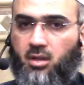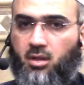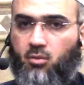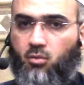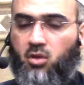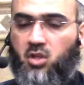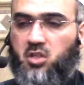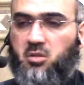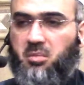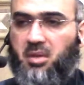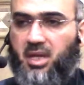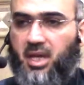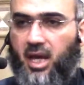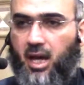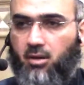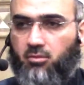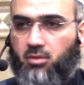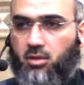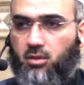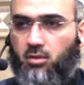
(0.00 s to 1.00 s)
Will it be
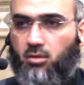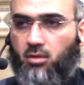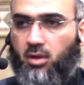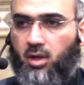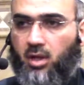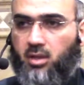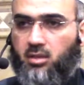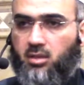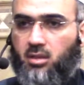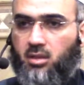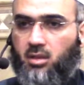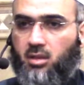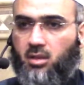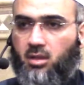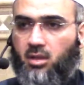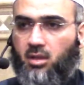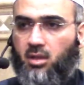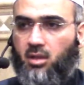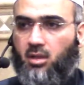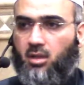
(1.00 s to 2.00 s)
counted or not?
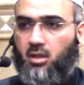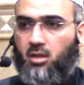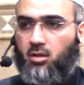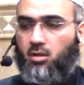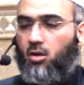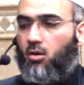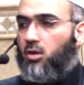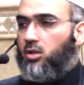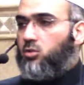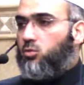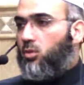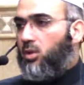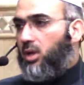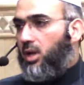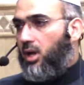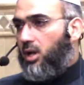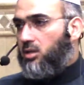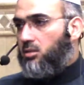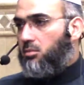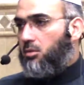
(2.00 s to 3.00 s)
No, it will not,